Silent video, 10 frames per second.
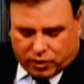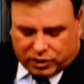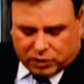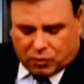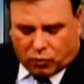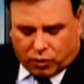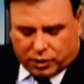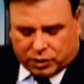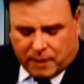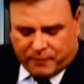won some
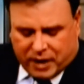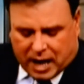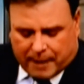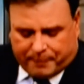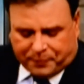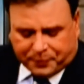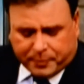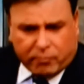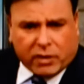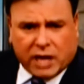awards.
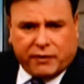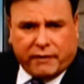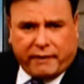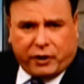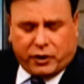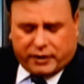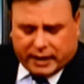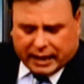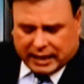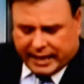If you've ever heard of the